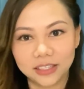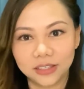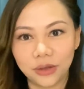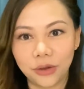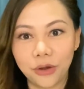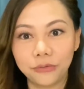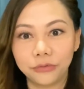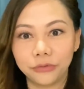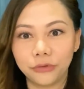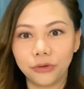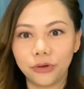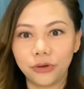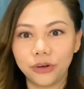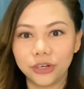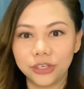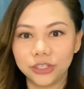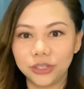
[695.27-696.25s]
so of
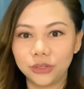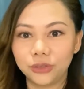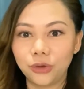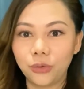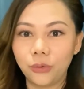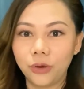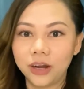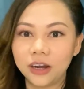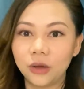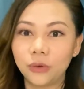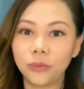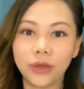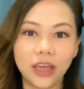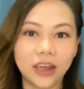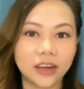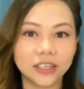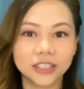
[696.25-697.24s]
course you don't want to
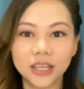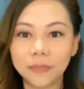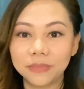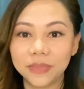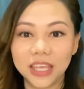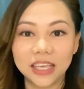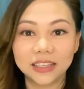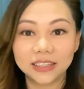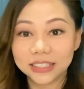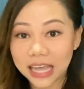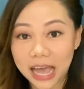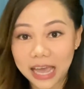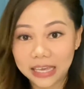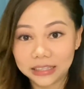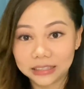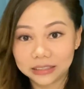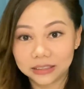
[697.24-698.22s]
wear something
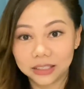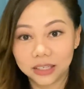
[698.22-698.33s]
tight